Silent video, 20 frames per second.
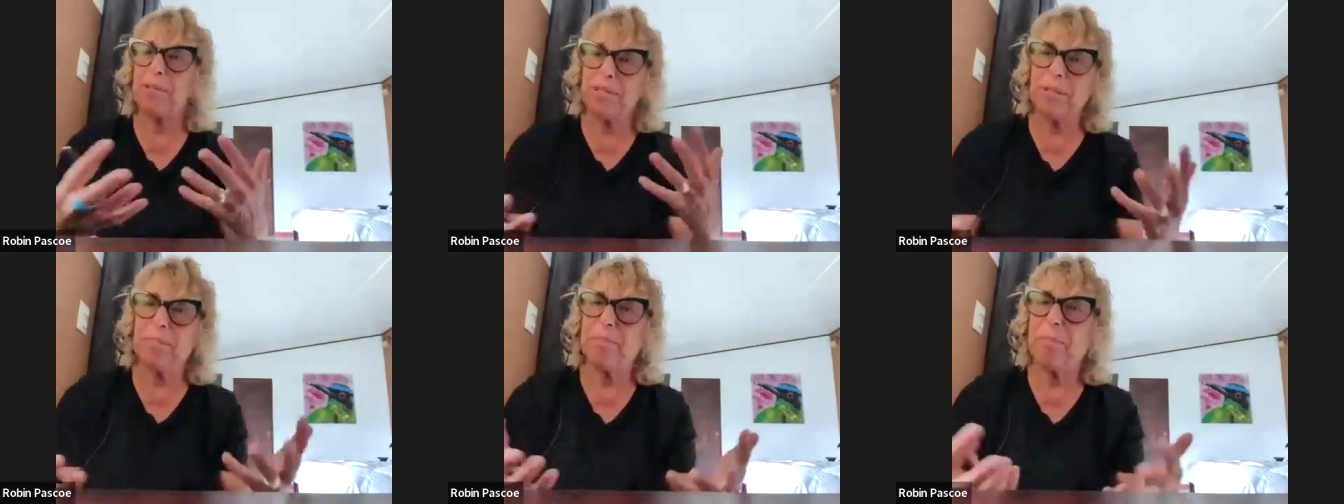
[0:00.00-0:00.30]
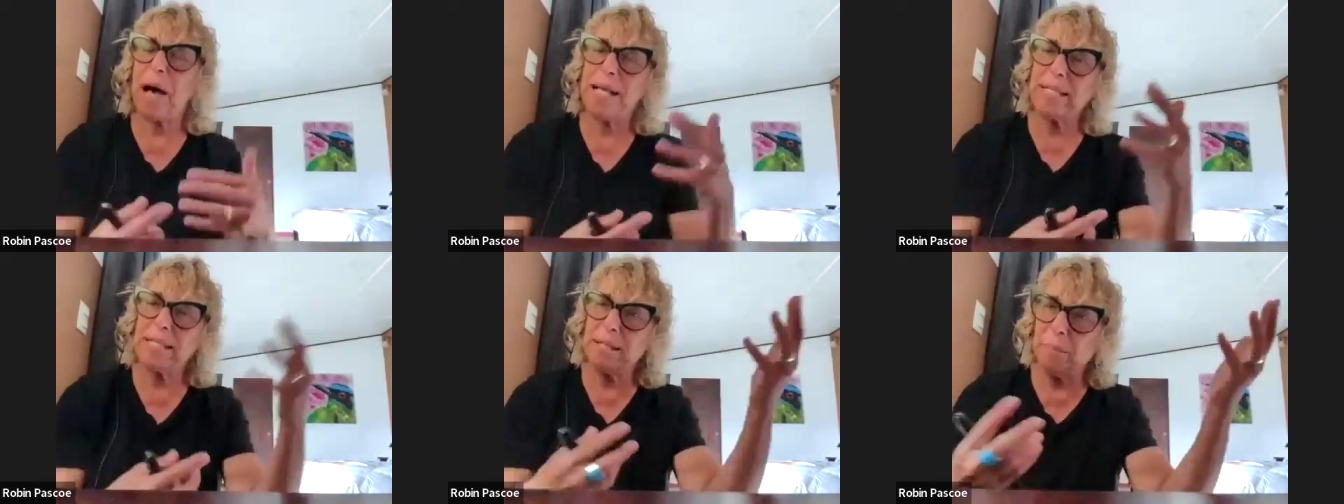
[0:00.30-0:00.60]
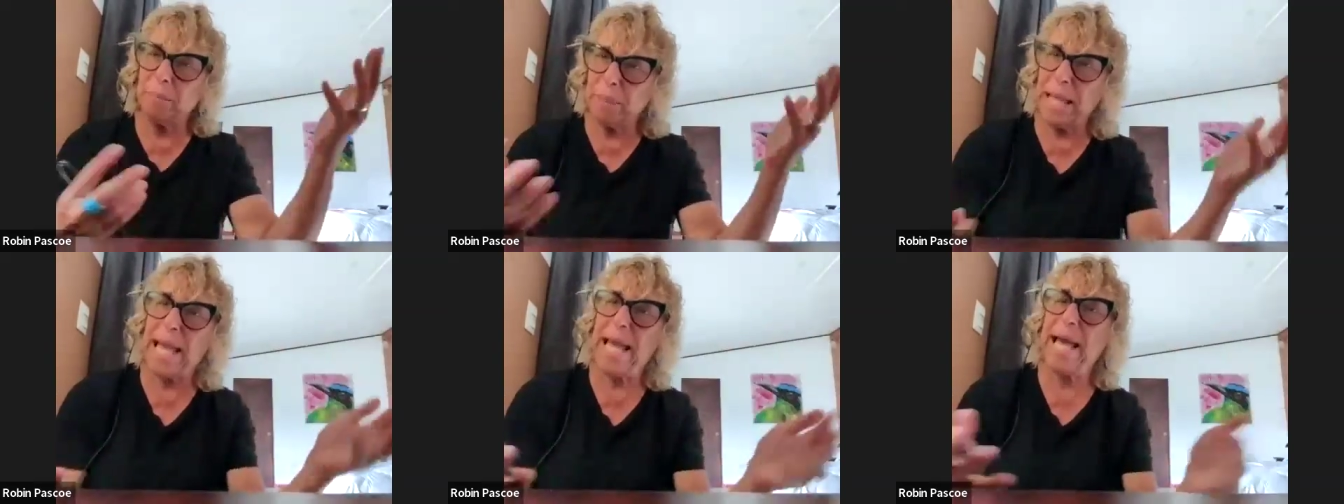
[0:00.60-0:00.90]
to buy
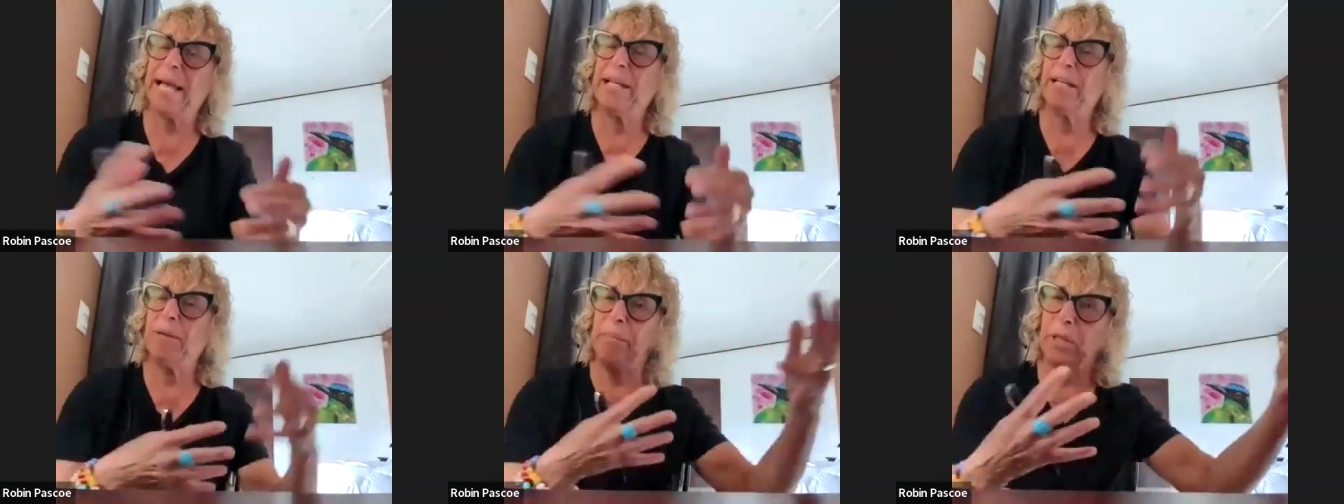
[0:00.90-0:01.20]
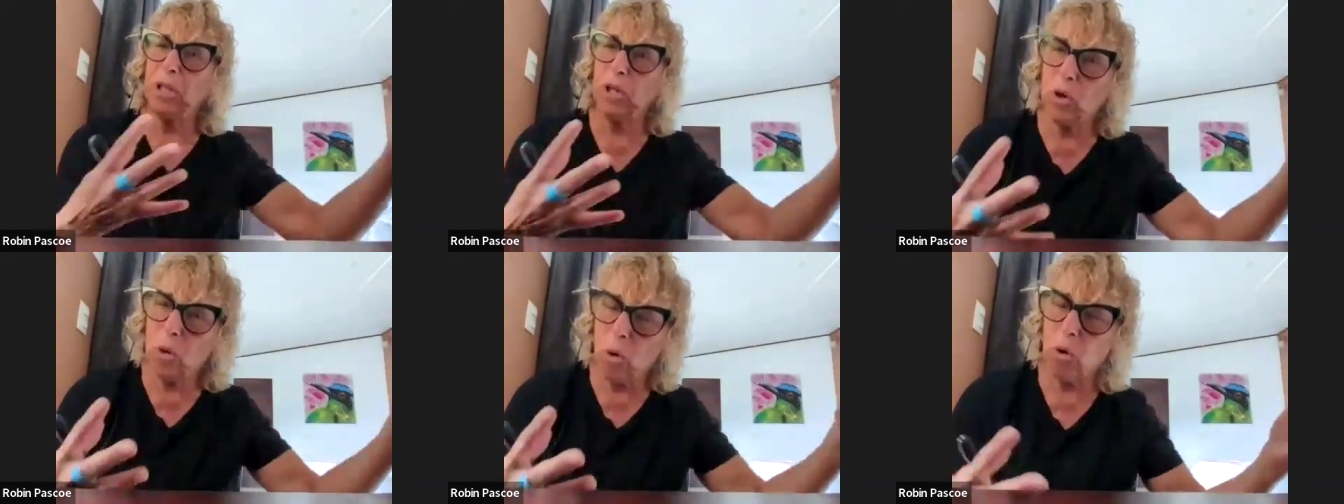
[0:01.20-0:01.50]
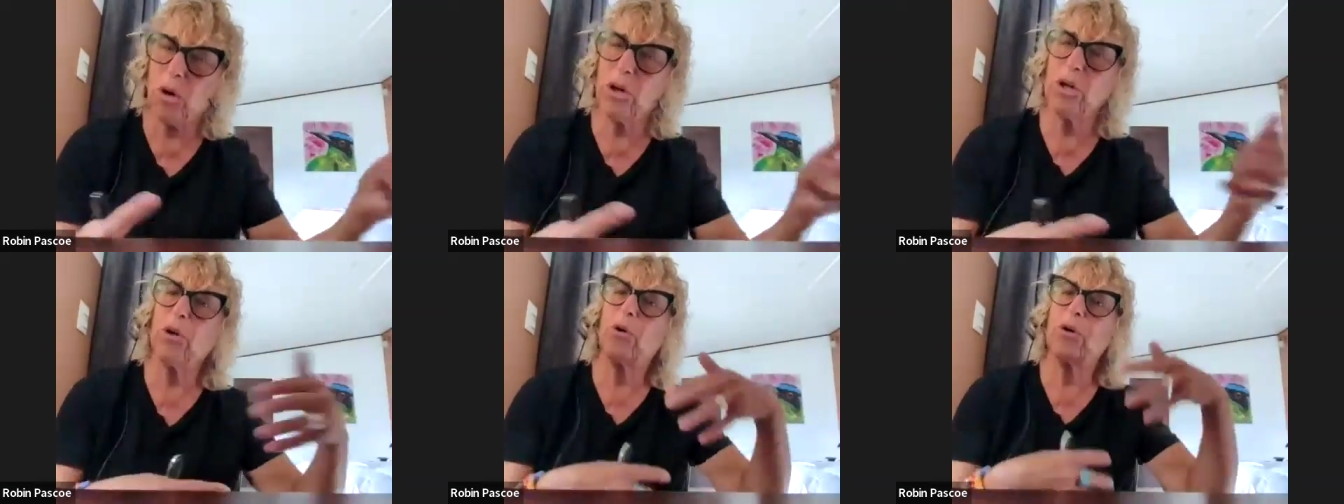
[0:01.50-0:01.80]
some land and build
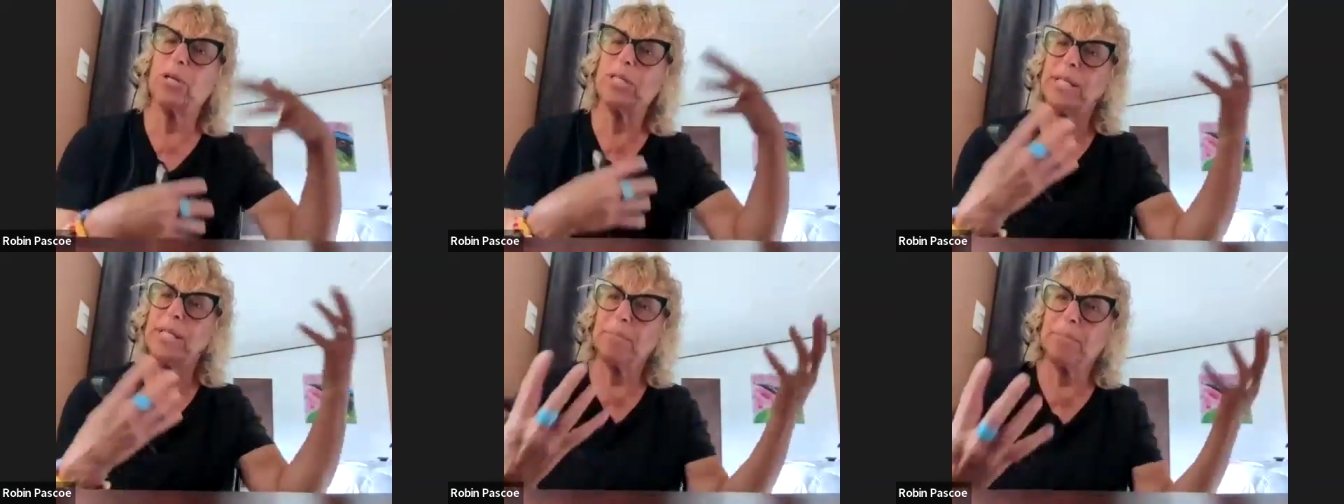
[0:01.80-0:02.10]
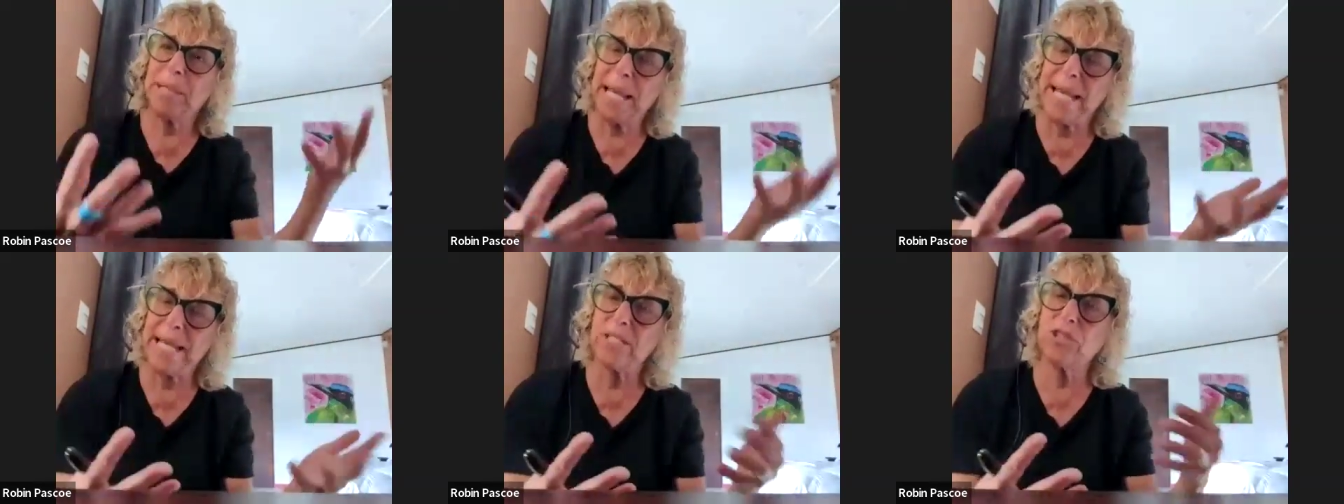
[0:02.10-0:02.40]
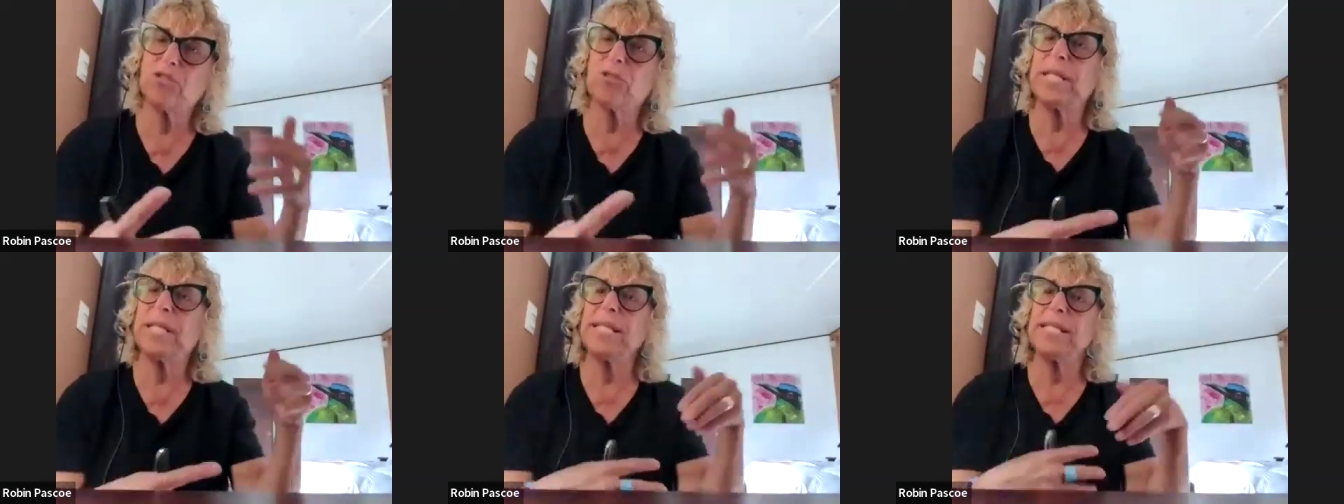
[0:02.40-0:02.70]
corridors and plant
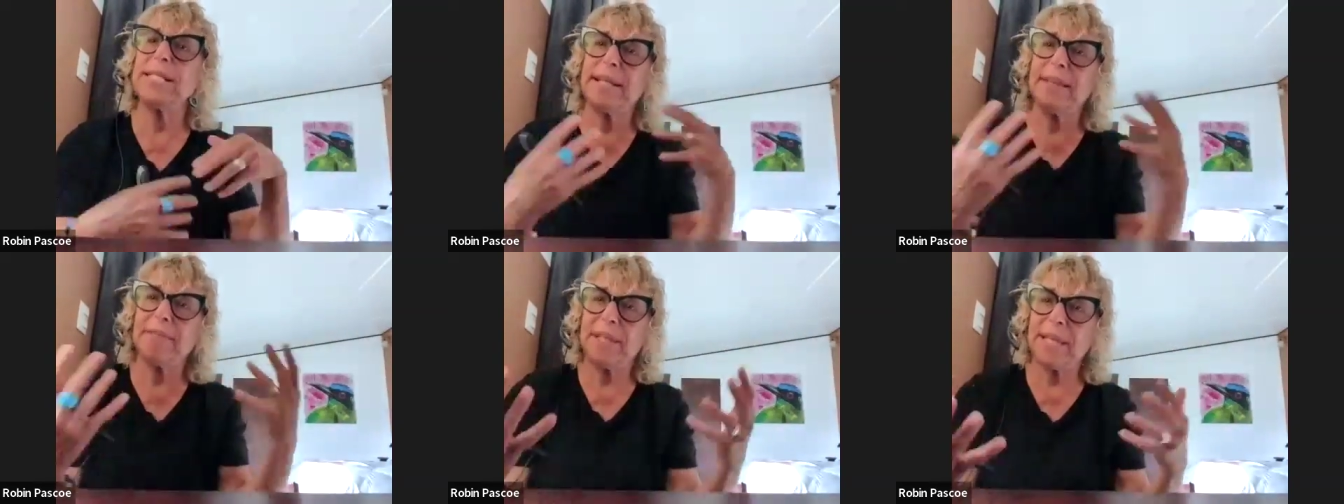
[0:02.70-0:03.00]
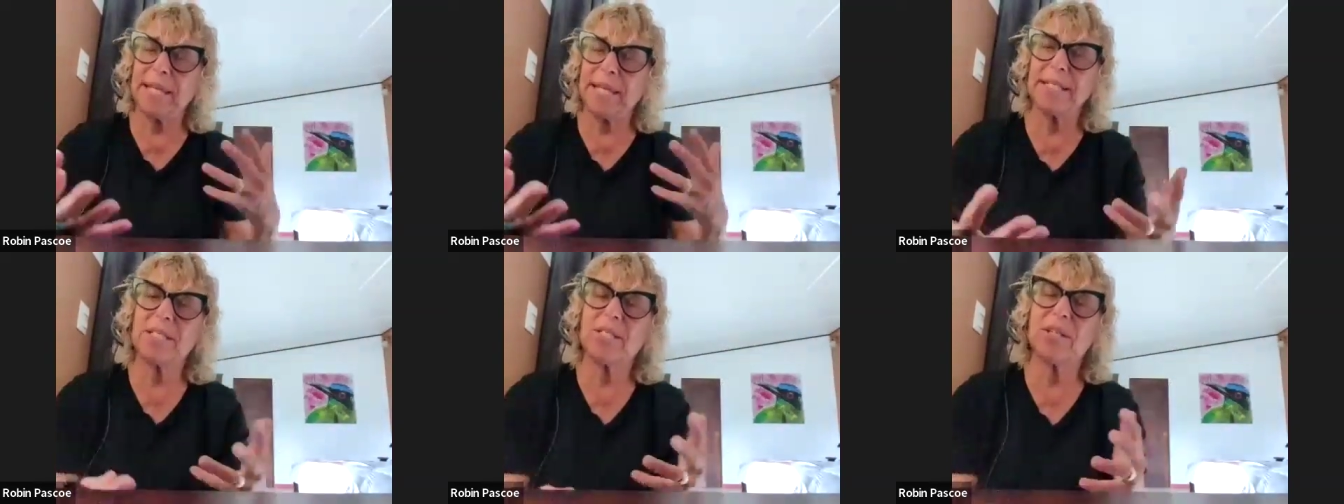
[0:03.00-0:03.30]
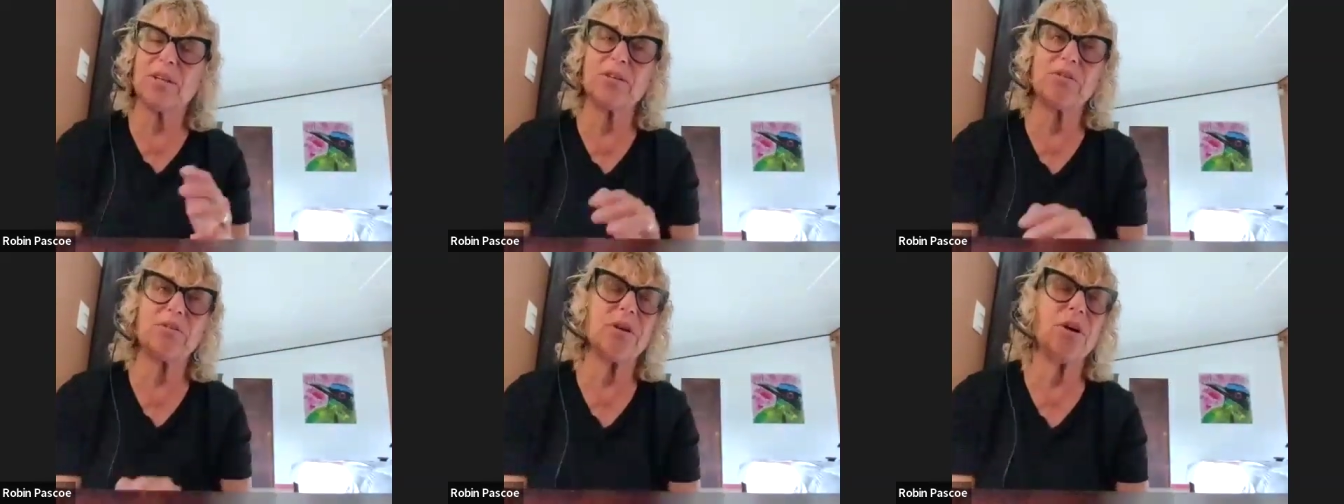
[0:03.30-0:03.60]
trees that the kids
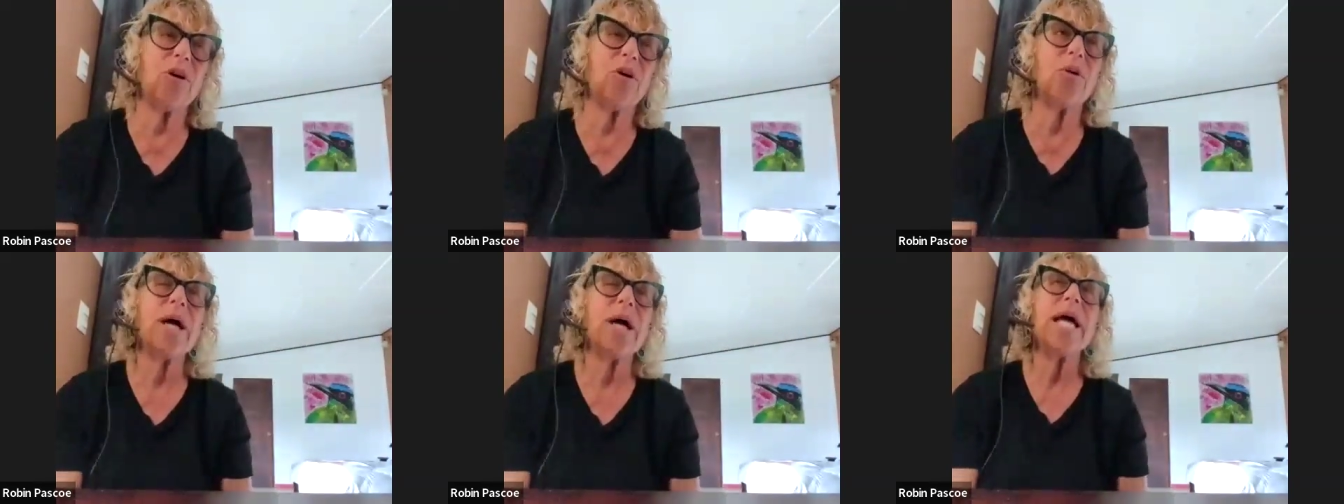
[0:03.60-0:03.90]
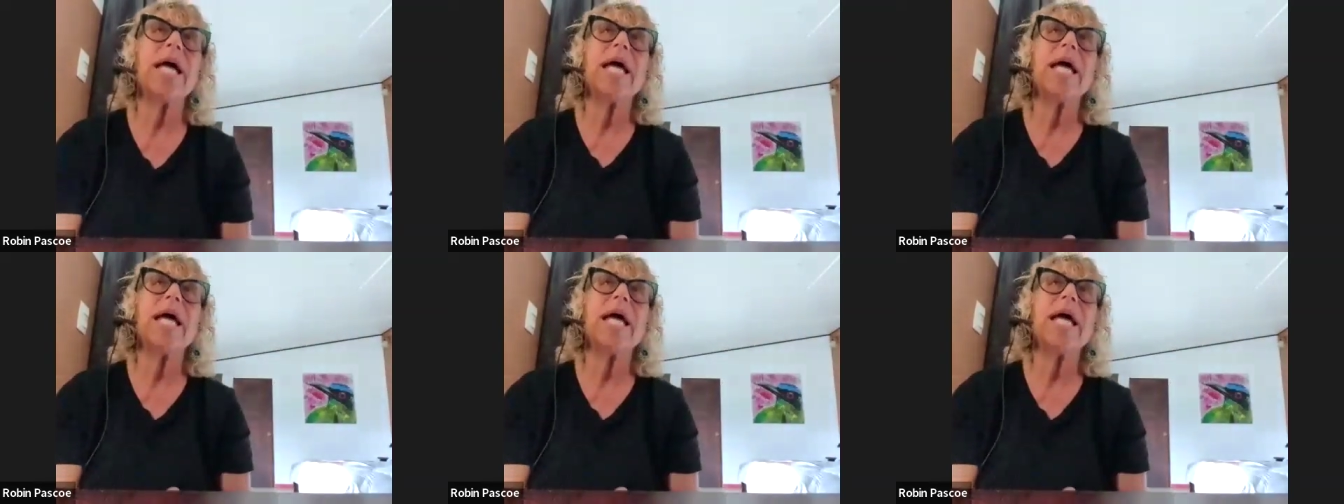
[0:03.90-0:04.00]
can grow.